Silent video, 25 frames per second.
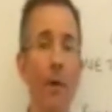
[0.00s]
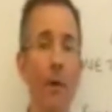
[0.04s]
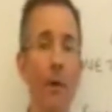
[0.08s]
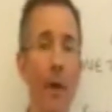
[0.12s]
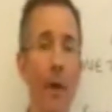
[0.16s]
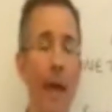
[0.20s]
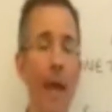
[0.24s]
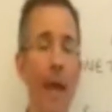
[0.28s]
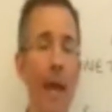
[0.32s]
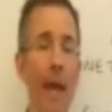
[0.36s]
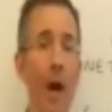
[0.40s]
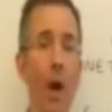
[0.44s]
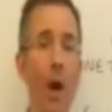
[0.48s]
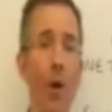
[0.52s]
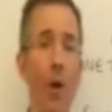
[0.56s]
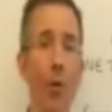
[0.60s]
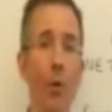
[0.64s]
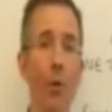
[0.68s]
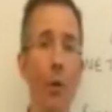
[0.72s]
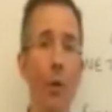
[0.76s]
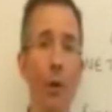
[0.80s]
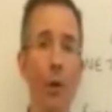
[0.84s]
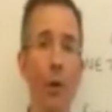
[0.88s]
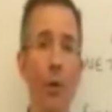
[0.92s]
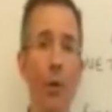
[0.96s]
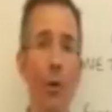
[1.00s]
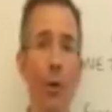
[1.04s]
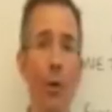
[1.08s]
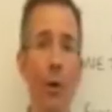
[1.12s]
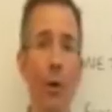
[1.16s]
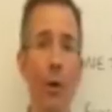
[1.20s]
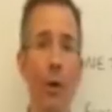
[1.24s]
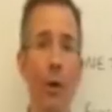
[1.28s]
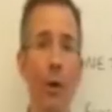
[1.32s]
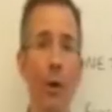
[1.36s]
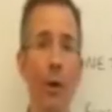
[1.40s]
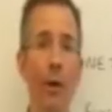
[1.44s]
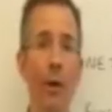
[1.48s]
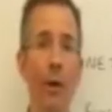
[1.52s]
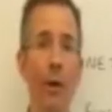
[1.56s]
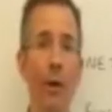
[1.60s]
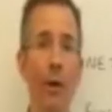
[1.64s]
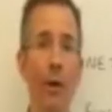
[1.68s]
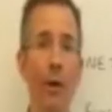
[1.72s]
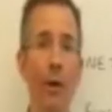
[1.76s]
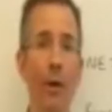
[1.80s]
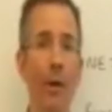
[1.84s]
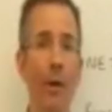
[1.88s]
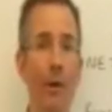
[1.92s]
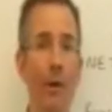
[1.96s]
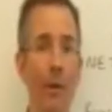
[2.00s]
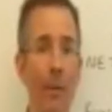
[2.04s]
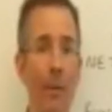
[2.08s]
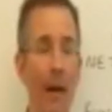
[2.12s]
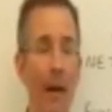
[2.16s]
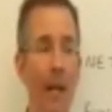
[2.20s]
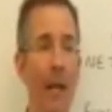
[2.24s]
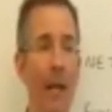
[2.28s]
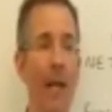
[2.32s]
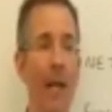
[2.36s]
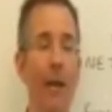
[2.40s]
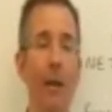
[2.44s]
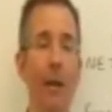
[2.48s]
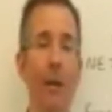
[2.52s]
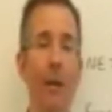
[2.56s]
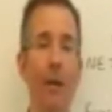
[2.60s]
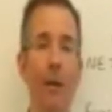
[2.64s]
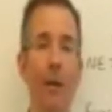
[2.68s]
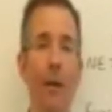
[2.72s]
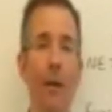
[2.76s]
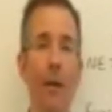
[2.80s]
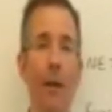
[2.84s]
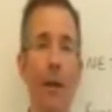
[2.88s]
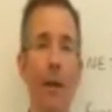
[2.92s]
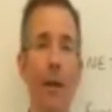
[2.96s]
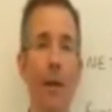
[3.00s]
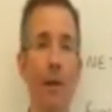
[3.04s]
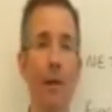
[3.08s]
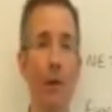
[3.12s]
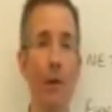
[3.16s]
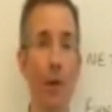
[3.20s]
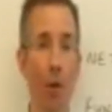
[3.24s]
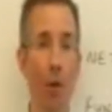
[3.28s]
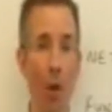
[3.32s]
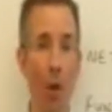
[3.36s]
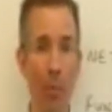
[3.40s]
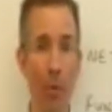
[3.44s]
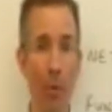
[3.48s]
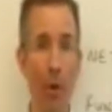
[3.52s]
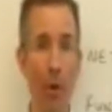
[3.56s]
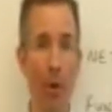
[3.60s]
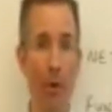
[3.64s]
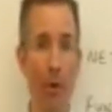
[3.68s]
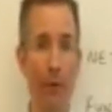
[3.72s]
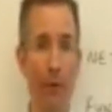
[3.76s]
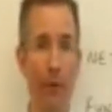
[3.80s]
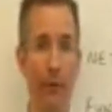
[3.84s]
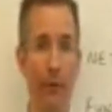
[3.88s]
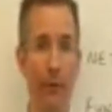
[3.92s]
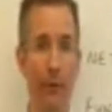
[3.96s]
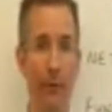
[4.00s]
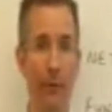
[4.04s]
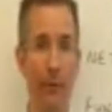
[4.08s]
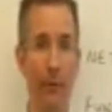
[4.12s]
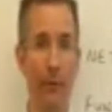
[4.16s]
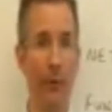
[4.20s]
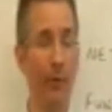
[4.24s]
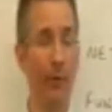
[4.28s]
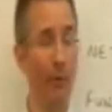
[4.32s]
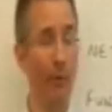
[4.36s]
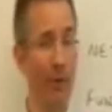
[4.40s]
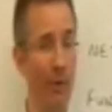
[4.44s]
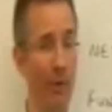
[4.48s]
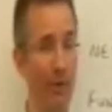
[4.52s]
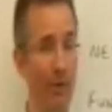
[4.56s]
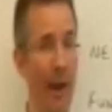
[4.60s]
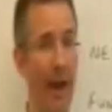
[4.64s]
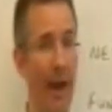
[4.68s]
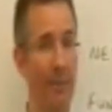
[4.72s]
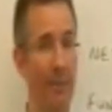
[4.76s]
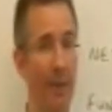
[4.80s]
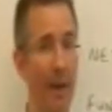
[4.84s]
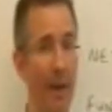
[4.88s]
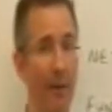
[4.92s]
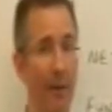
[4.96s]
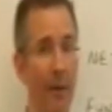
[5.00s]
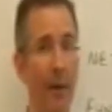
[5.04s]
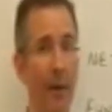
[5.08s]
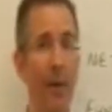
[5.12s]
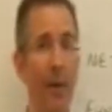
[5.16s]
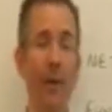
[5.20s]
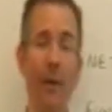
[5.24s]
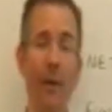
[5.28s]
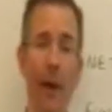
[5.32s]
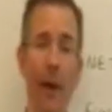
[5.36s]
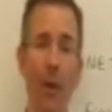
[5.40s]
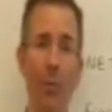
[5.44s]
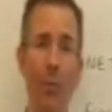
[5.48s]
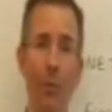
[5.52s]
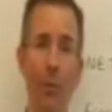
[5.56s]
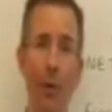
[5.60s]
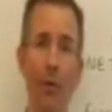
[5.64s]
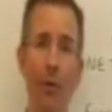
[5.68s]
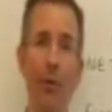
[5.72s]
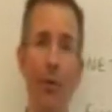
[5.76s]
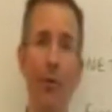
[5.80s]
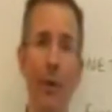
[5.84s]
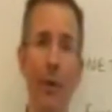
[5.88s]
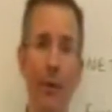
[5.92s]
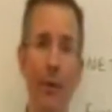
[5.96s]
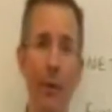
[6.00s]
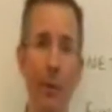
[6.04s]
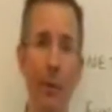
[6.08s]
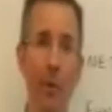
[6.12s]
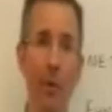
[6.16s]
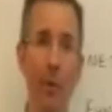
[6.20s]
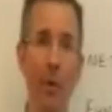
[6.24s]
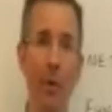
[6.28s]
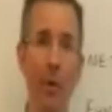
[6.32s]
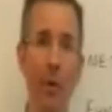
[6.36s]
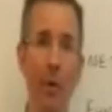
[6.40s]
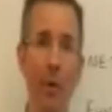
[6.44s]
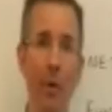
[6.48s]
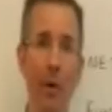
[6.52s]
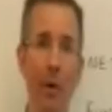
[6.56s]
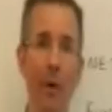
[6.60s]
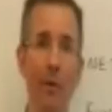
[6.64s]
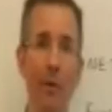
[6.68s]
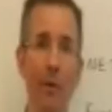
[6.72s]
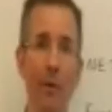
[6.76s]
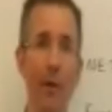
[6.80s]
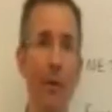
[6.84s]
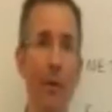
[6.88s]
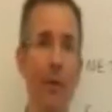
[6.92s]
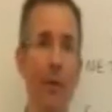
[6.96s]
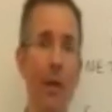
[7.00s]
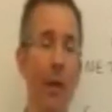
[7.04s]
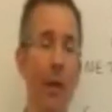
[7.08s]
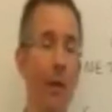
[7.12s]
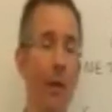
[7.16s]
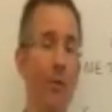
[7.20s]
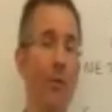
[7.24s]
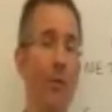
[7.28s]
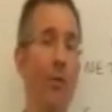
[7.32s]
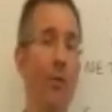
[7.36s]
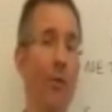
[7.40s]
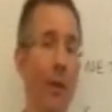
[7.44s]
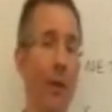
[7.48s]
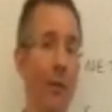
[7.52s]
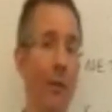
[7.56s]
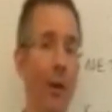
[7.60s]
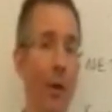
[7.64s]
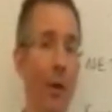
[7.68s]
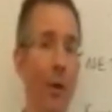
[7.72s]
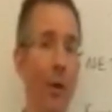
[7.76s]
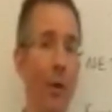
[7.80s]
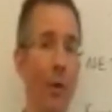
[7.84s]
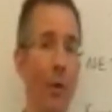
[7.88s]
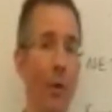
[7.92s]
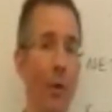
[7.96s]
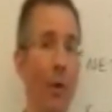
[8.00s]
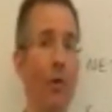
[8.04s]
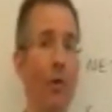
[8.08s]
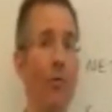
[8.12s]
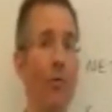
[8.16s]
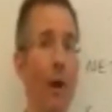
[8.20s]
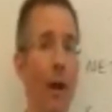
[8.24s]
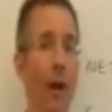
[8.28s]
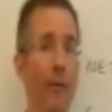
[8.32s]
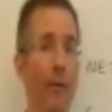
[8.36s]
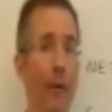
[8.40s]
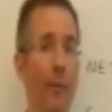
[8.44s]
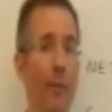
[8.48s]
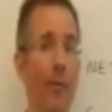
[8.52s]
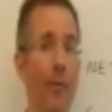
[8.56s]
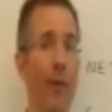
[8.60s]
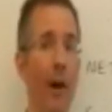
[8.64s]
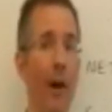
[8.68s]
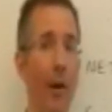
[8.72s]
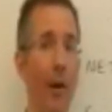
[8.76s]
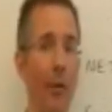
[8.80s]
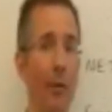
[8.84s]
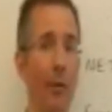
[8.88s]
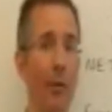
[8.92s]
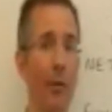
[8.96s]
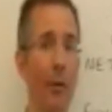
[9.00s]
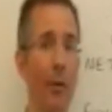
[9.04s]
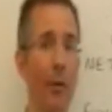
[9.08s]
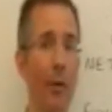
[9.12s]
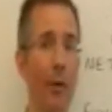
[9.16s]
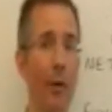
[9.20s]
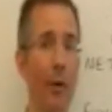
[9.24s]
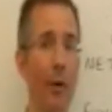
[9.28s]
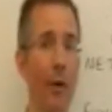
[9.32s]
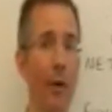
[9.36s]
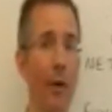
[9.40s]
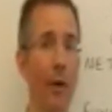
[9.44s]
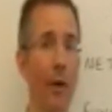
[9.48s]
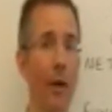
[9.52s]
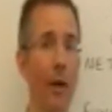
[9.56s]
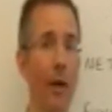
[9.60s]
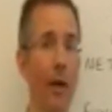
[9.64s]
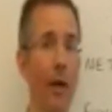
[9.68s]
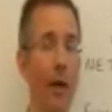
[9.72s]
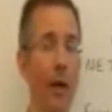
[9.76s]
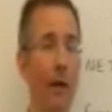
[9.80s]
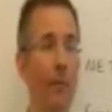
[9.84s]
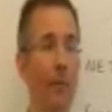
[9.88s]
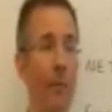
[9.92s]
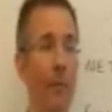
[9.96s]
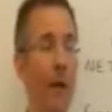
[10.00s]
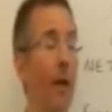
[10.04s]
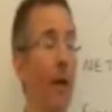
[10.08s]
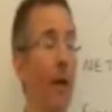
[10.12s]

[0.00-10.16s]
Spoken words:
they owe you the money in your books. This would be the sad bit. That would be a receivable. And if you didn't think you would receive it all, you'd write some of it off.